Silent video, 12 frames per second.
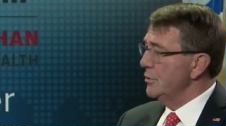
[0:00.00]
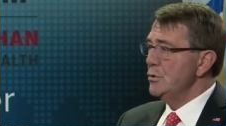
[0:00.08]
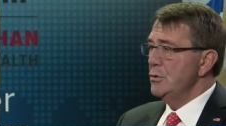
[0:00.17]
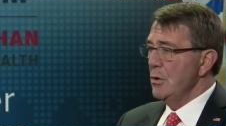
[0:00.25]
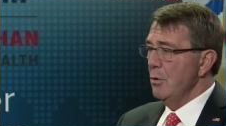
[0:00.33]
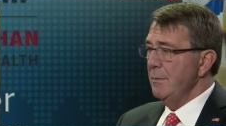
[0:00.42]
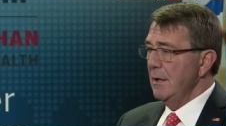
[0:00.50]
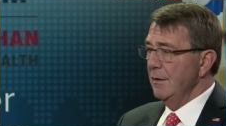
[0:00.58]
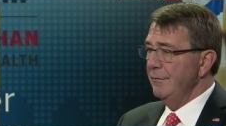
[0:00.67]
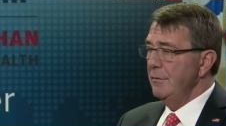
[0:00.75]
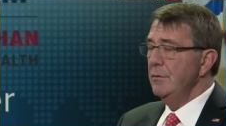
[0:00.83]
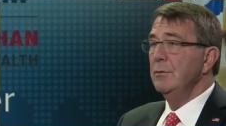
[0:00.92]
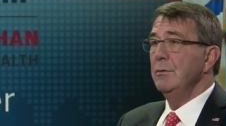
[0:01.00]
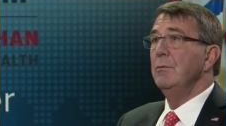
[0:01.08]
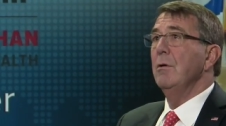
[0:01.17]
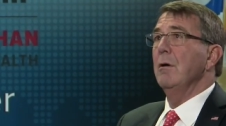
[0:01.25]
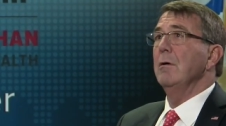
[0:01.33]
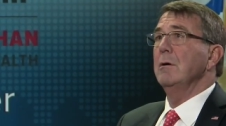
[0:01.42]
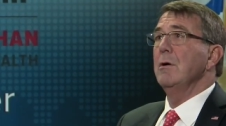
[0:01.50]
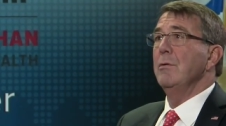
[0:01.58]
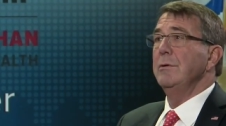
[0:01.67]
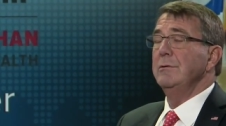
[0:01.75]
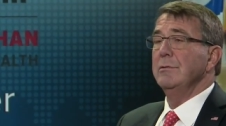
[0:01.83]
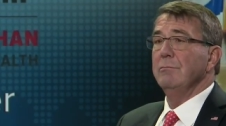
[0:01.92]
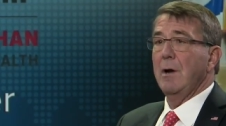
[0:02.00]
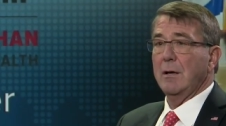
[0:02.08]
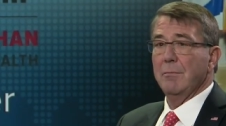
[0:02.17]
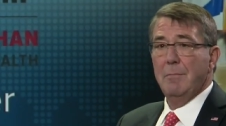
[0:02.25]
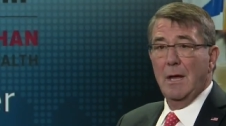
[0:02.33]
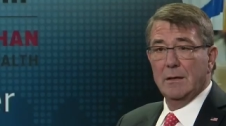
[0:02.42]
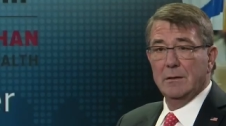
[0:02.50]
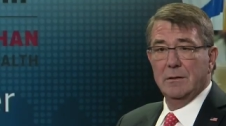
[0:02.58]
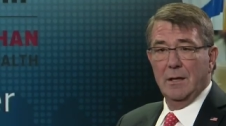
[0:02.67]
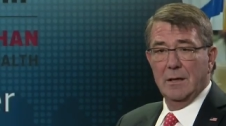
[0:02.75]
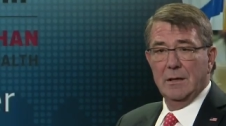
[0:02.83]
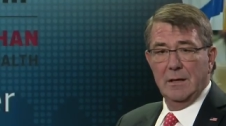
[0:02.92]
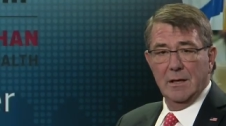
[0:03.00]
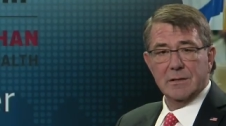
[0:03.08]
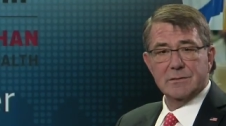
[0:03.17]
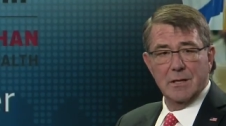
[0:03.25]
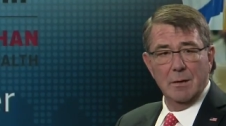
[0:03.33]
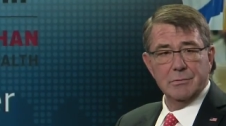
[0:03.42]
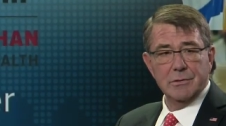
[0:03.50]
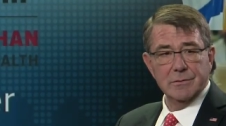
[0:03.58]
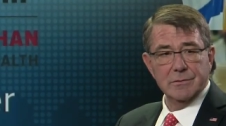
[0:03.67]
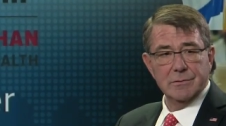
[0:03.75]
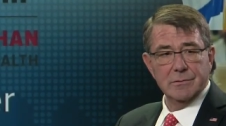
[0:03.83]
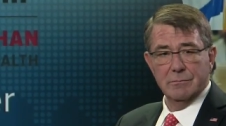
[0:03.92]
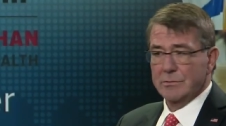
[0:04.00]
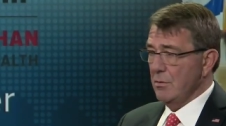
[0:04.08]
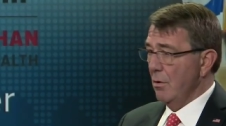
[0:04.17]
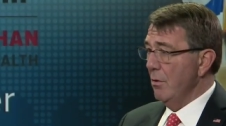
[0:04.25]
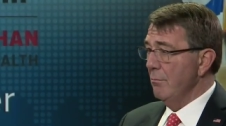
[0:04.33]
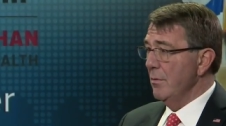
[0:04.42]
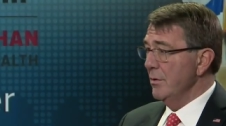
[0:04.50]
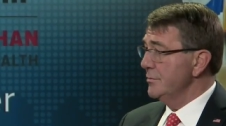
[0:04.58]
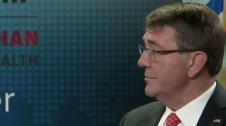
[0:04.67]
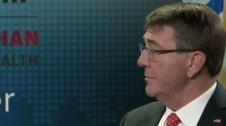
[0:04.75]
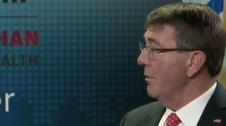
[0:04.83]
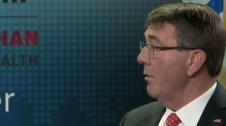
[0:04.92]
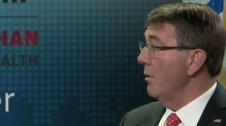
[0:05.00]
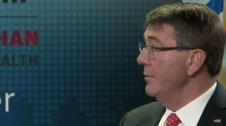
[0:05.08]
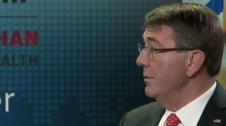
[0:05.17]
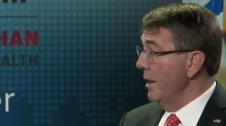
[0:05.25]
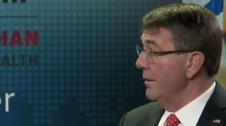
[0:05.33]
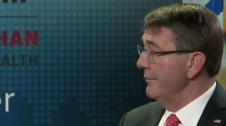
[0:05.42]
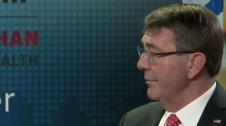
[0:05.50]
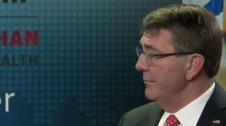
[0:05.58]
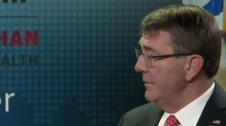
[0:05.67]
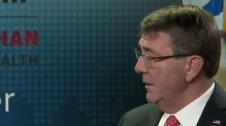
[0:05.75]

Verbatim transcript: to show me if you are going to recommend any exceptions, which almost none of them